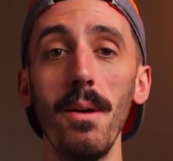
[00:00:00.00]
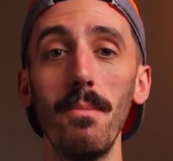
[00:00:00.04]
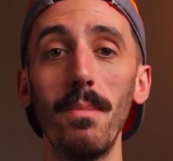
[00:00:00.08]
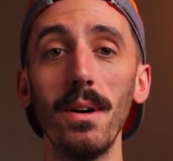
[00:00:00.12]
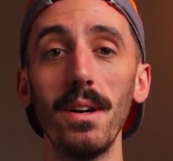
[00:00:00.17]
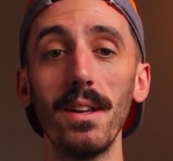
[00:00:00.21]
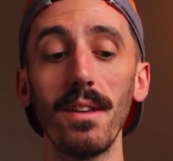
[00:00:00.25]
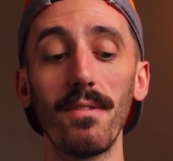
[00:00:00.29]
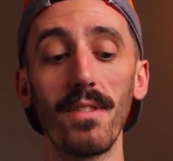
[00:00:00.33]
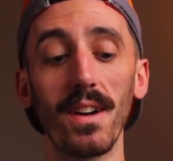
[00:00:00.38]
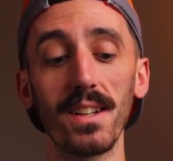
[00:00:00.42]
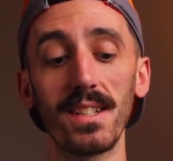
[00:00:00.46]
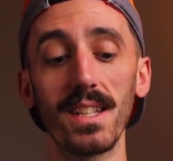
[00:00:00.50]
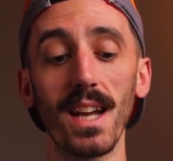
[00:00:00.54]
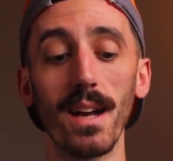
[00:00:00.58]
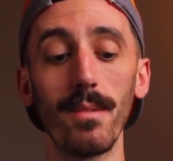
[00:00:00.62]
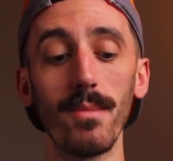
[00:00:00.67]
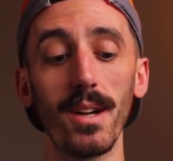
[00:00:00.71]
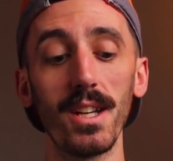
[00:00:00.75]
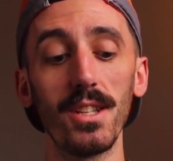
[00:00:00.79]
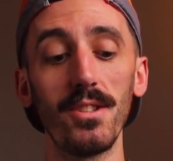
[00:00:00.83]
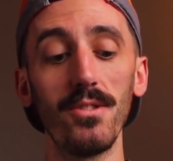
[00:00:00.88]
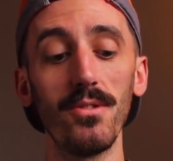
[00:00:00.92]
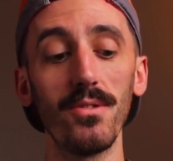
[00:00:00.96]
but if I tie
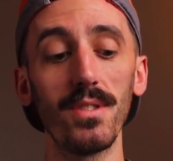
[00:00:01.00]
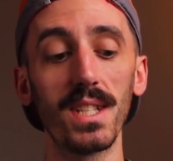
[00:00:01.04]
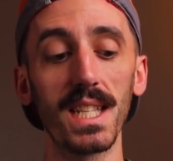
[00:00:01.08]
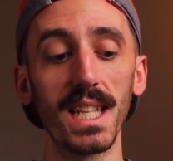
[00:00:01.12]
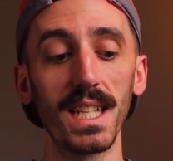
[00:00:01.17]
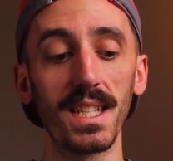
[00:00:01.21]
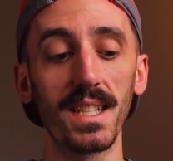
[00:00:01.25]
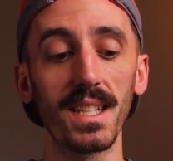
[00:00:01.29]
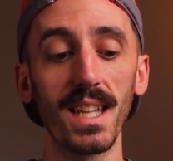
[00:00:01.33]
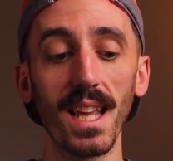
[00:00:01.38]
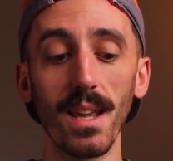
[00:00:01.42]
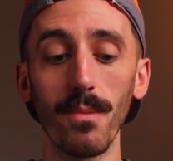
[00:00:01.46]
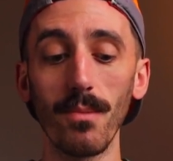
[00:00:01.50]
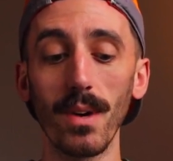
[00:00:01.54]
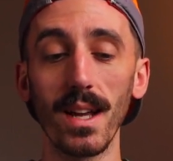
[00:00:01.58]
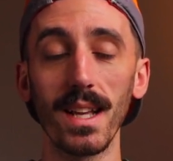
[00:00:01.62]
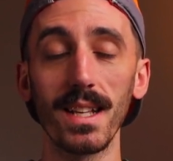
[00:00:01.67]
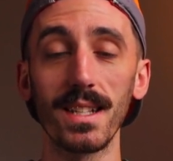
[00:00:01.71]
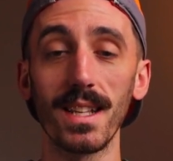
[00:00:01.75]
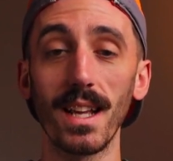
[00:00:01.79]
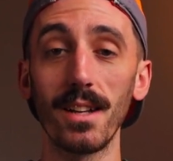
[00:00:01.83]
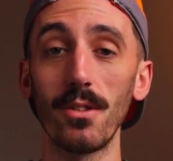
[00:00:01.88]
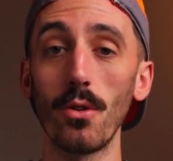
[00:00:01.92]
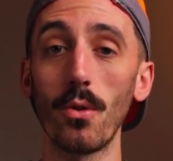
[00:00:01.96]
my shoes the same
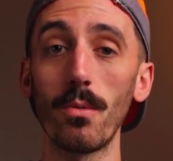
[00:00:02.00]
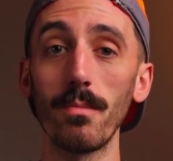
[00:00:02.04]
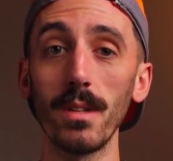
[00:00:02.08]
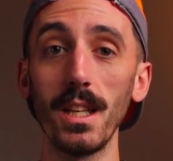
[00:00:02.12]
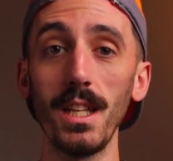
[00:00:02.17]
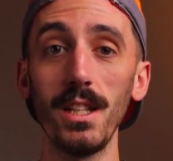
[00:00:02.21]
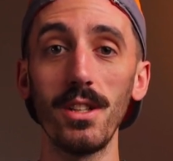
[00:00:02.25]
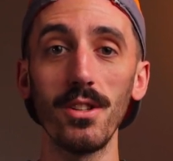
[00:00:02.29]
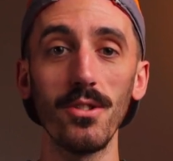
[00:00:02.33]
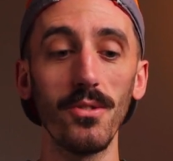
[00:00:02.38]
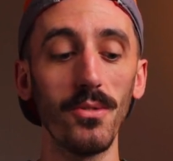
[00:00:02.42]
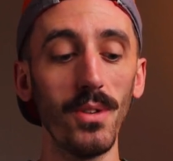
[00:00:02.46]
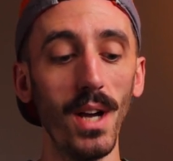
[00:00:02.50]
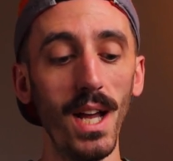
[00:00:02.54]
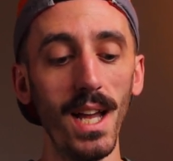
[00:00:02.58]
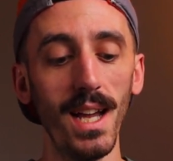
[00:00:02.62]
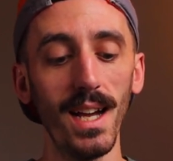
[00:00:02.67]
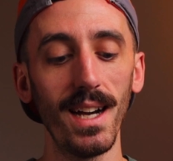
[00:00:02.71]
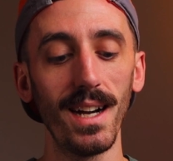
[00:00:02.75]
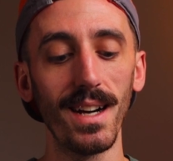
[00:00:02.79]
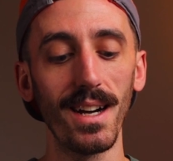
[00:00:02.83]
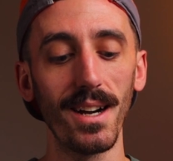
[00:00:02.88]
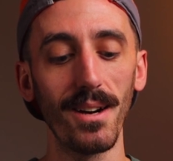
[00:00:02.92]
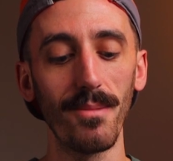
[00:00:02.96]
way as I normally do,
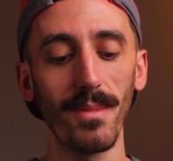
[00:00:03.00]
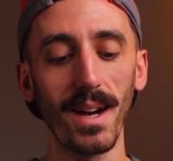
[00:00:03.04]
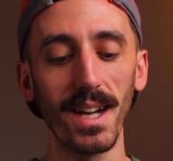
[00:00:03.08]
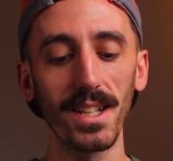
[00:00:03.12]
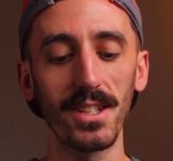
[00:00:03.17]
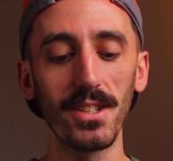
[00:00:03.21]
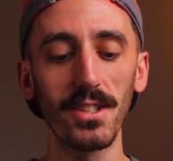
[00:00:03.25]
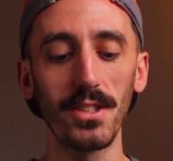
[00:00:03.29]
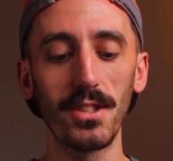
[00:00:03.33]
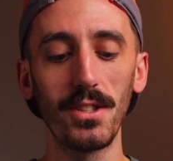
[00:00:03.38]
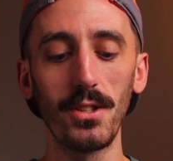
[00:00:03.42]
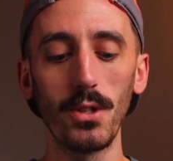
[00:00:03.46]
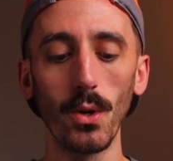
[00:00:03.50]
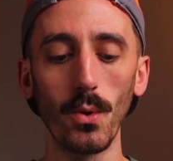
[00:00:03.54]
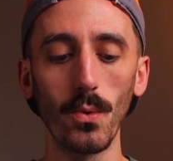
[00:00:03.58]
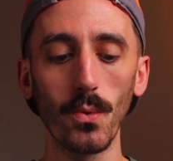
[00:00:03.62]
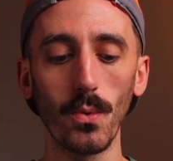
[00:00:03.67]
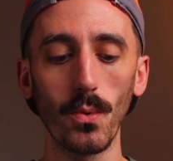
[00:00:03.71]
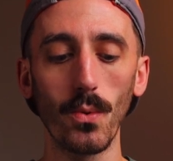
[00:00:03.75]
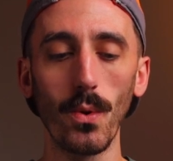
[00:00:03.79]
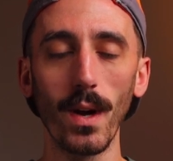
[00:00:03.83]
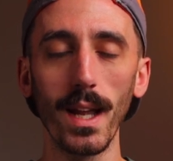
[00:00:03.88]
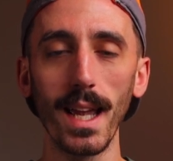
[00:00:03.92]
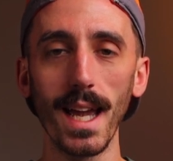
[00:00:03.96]
I just
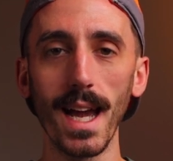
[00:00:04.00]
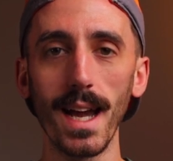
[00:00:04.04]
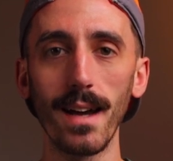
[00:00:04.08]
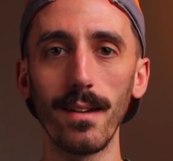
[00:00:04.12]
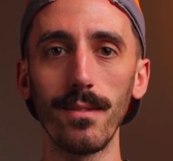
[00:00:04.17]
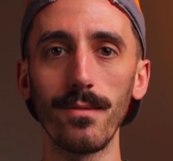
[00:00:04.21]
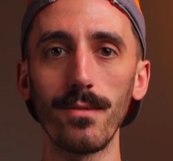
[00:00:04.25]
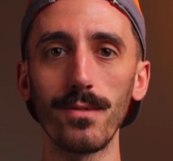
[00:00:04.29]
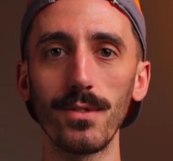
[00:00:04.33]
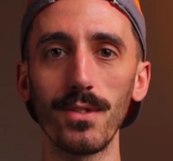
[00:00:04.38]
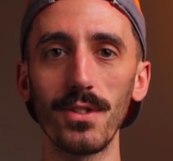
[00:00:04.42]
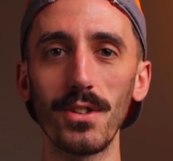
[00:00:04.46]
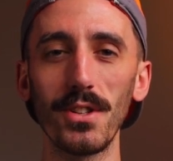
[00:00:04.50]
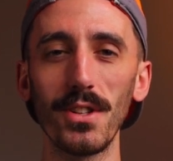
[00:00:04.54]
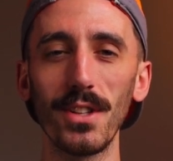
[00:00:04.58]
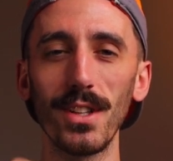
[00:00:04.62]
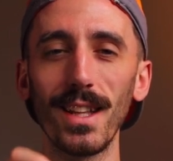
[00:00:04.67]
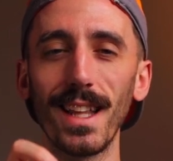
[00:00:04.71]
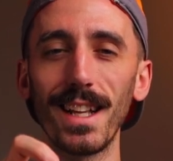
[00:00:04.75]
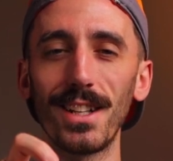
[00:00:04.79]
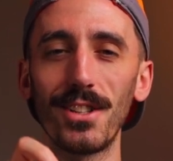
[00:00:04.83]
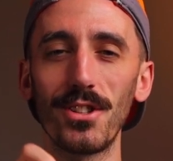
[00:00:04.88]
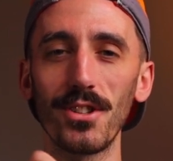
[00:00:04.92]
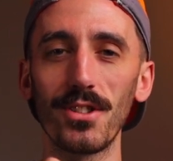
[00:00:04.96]
don't quite have
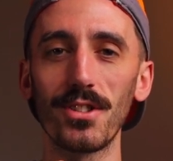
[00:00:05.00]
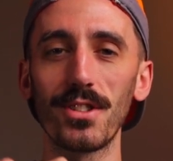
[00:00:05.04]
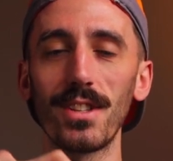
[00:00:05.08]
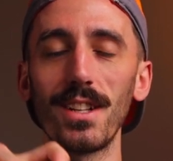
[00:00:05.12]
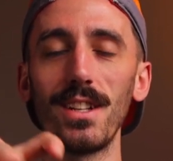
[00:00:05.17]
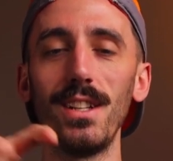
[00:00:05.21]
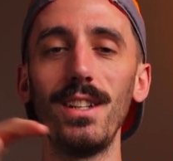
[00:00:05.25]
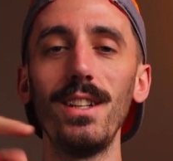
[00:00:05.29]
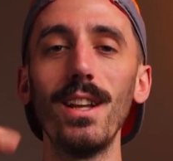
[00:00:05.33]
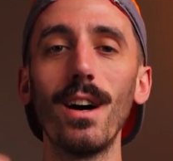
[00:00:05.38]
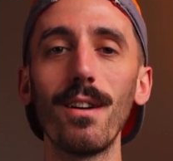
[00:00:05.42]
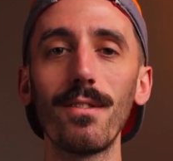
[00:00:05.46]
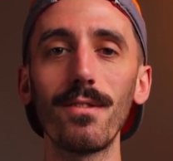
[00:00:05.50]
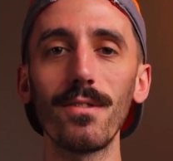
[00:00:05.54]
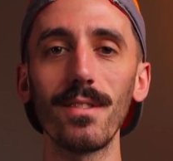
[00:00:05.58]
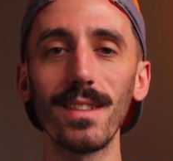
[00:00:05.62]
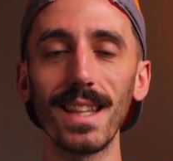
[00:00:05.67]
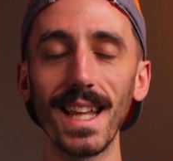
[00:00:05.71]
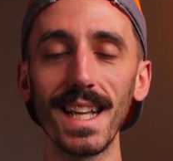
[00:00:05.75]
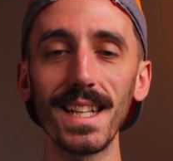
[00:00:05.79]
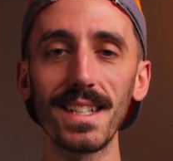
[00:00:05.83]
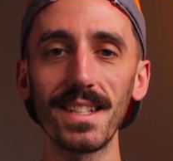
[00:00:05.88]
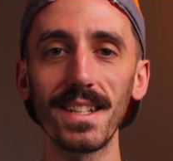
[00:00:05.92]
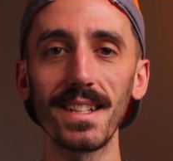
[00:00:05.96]
like just enough
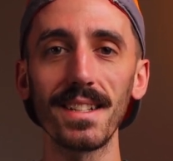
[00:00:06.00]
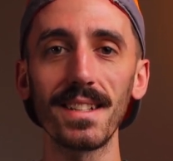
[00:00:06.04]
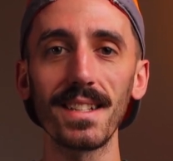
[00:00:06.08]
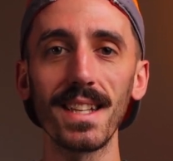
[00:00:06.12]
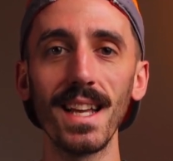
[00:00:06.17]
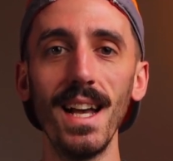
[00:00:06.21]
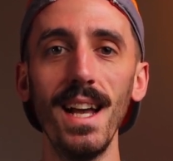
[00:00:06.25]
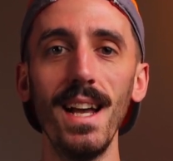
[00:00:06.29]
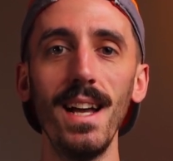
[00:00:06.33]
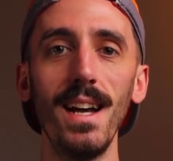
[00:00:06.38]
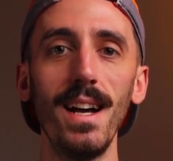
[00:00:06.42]
laces.